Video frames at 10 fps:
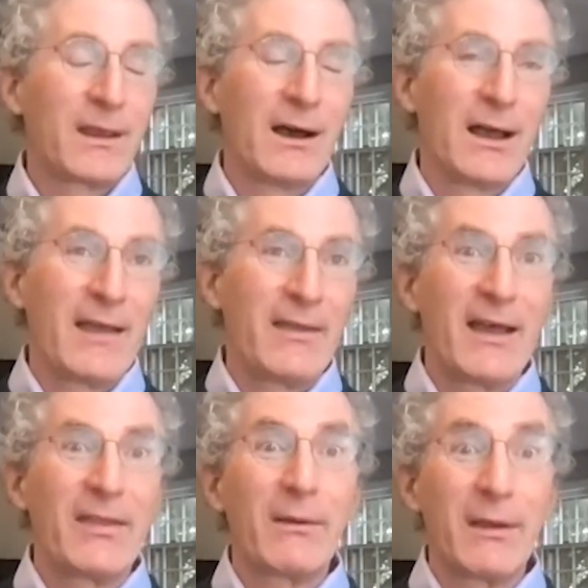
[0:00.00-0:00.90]
And
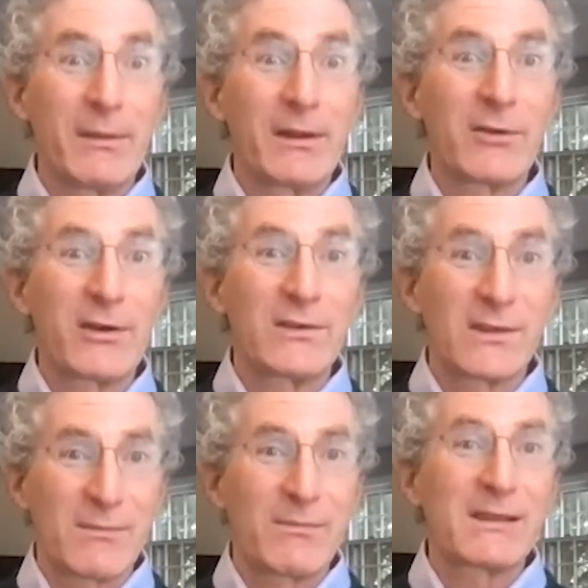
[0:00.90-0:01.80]
then the administration
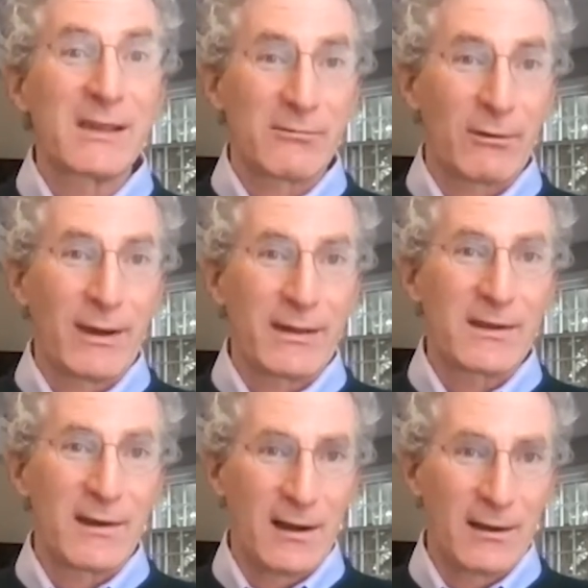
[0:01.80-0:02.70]
submits its request to
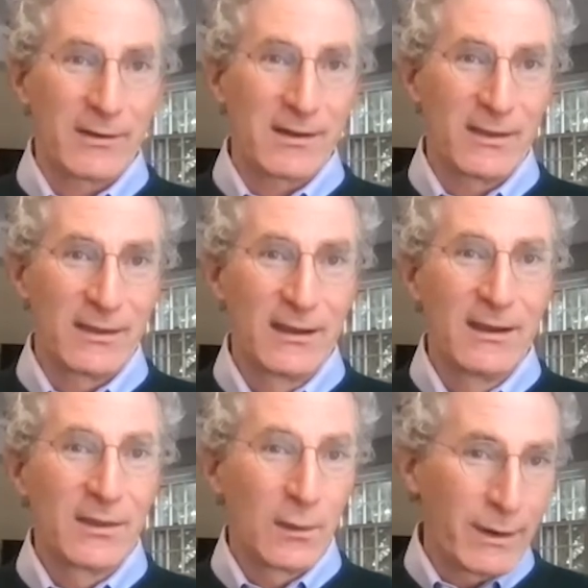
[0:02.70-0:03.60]
Congress in
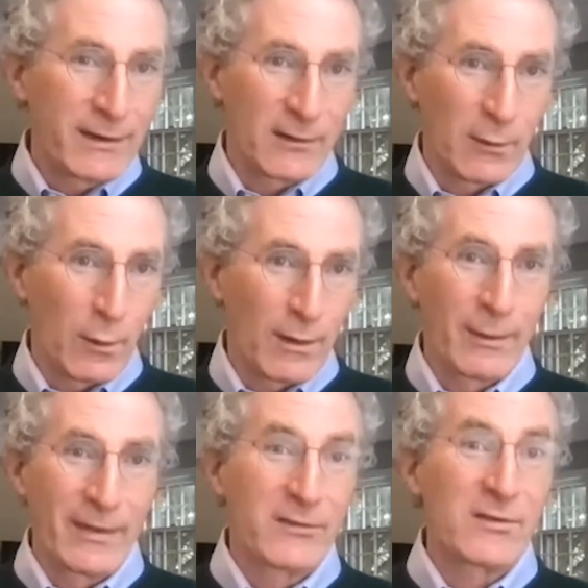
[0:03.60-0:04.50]
the winter, or
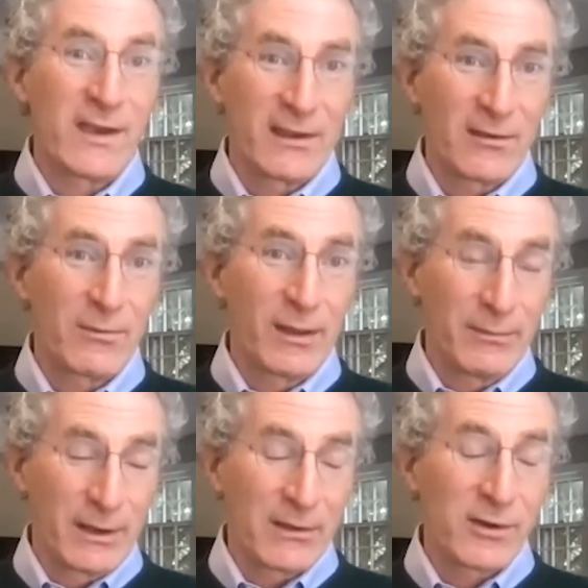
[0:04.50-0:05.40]
when there's a change in
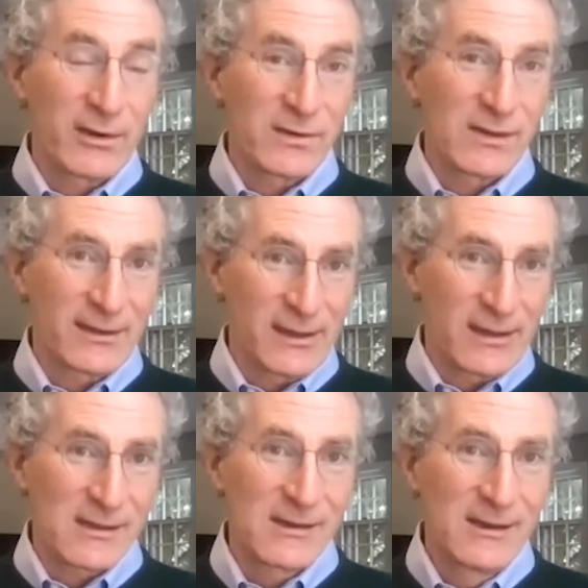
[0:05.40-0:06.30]
administrations like
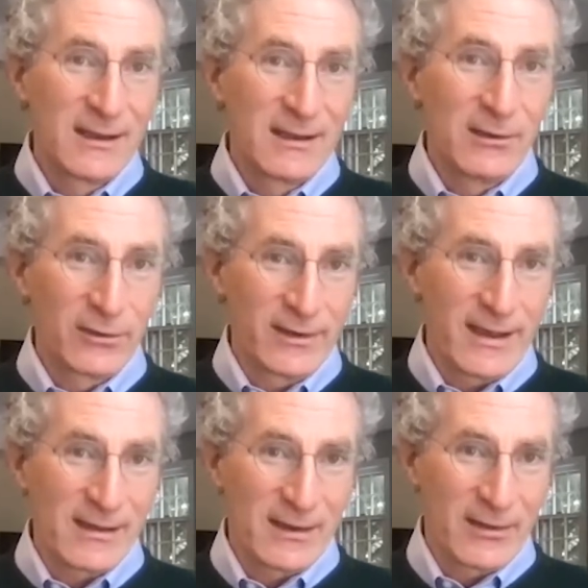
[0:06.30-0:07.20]
this, usually
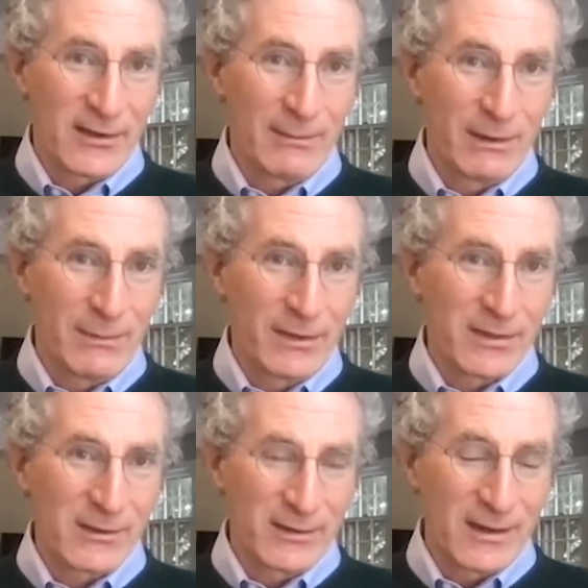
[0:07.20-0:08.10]
takes another couple of months.
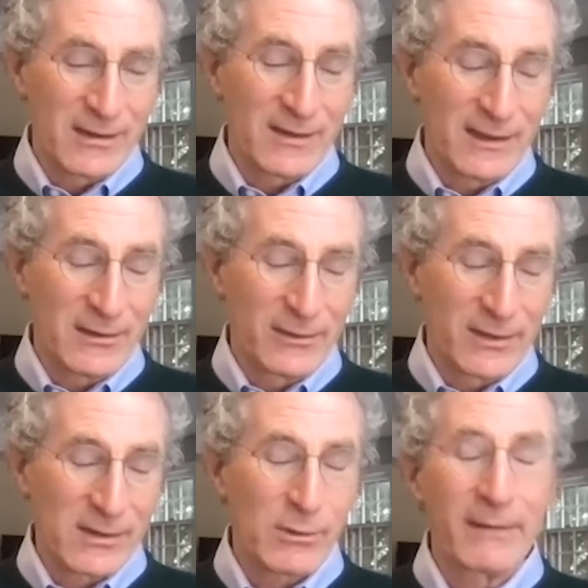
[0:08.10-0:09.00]
So they do it in the
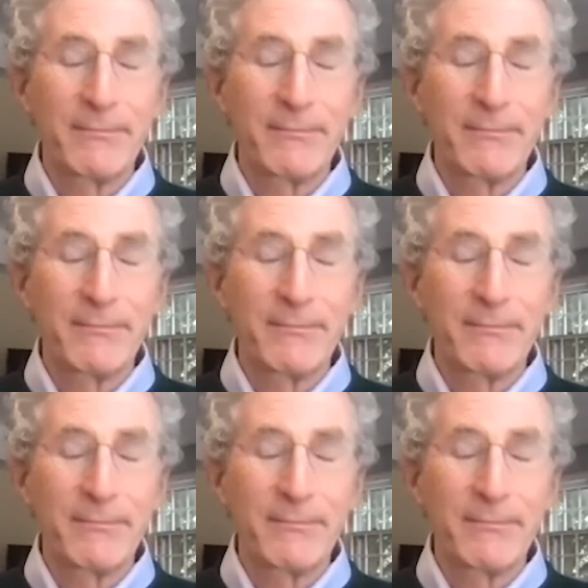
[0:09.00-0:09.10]
spring.